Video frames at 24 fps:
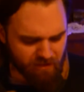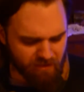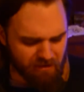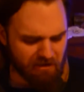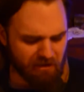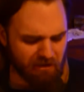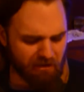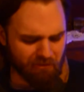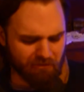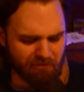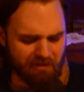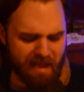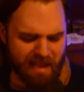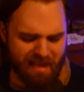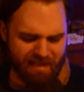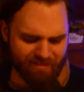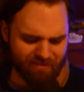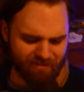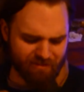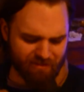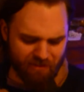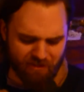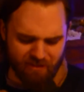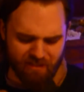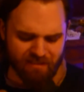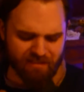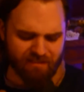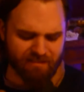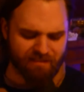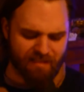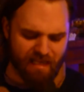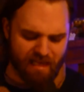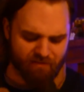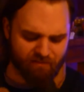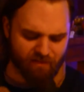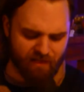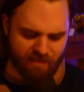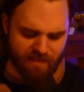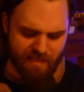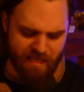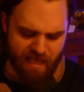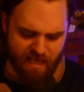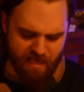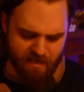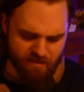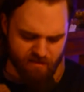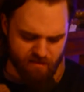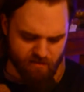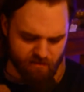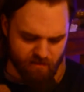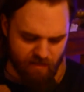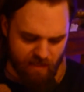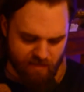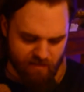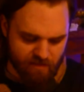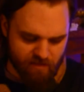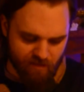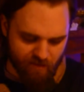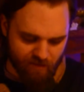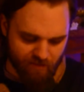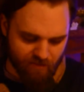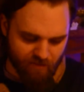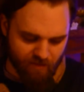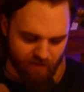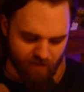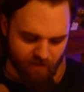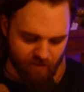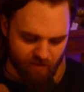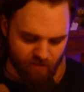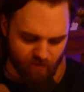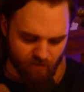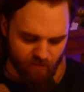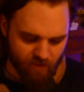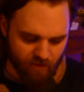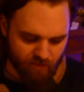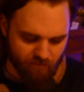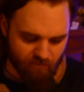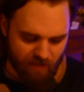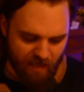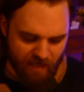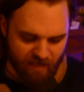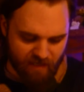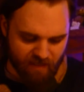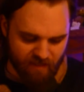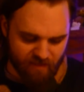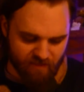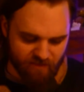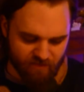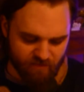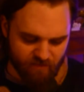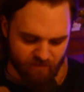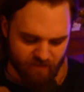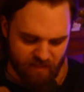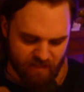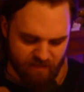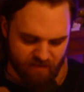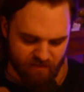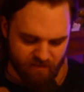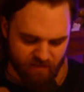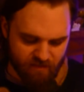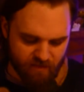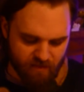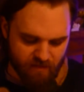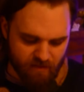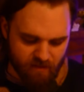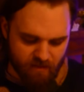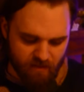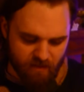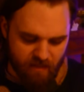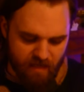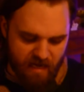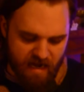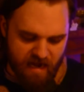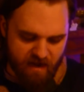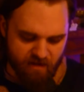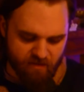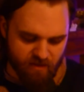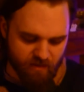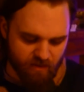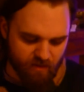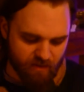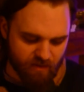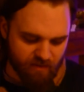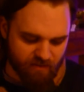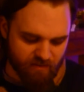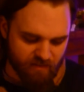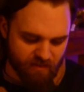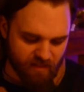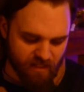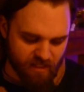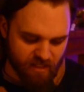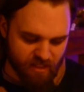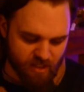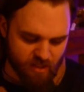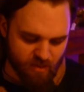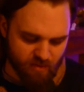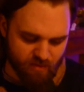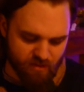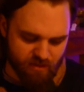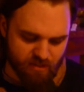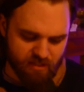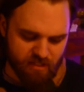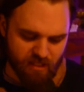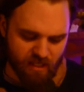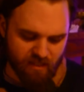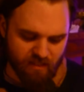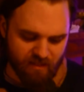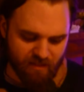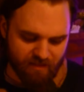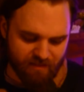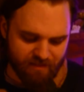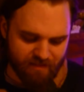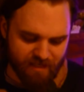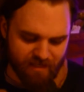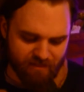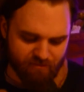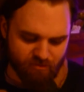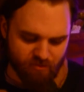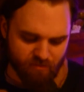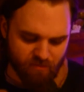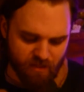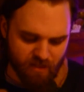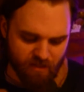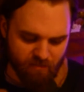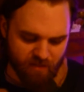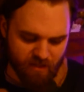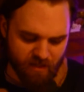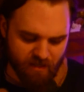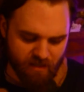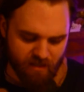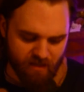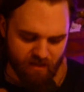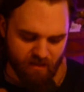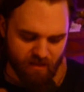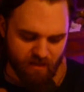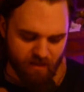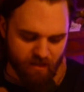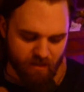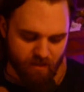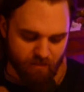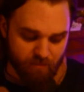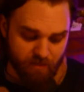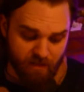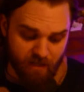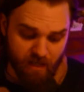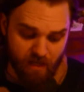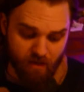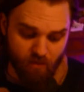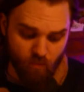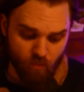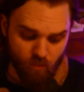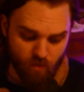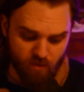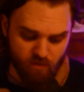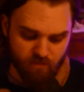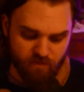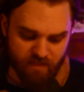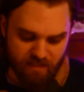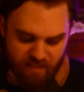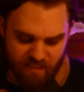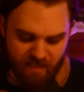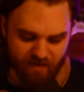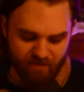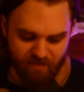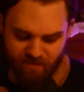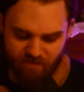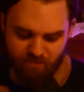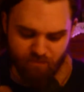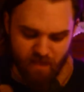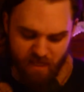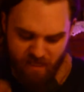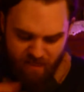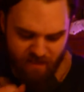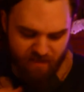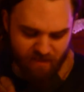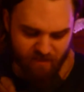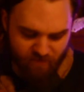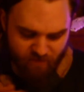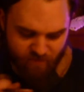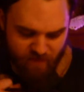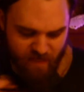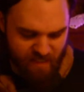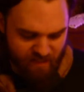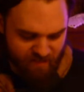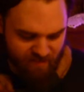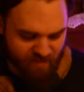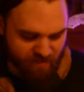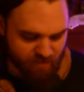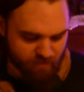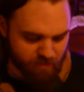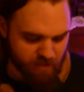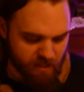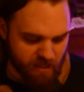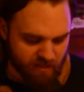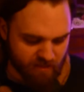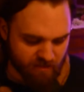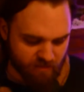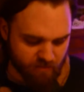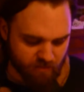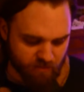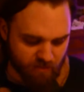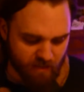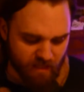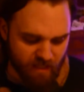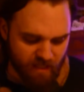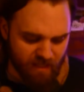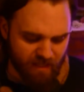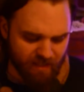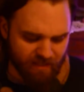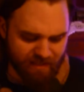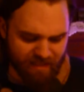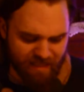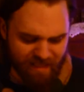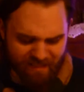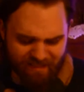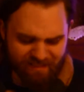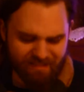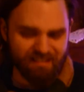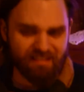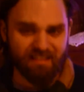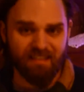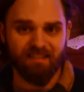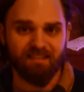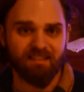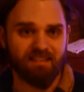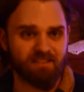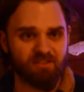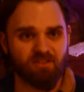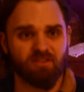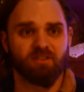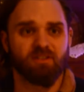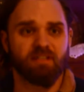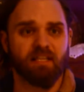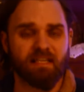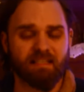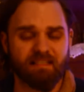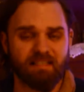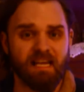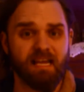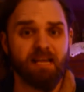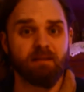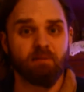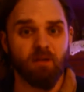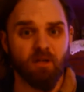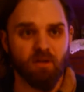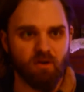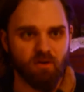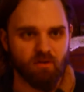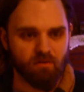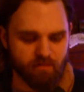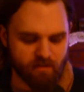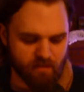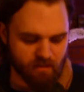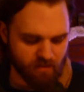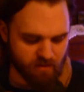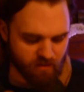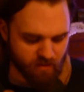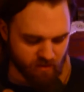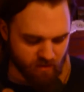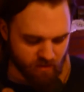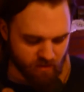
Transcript: "All right, 37 then," said Dudley, going red in his face. Harry, who could see a huge Dudley tantrum coming on, began wolfing down his bacon as fast as possible, in case Dudley turned the table over.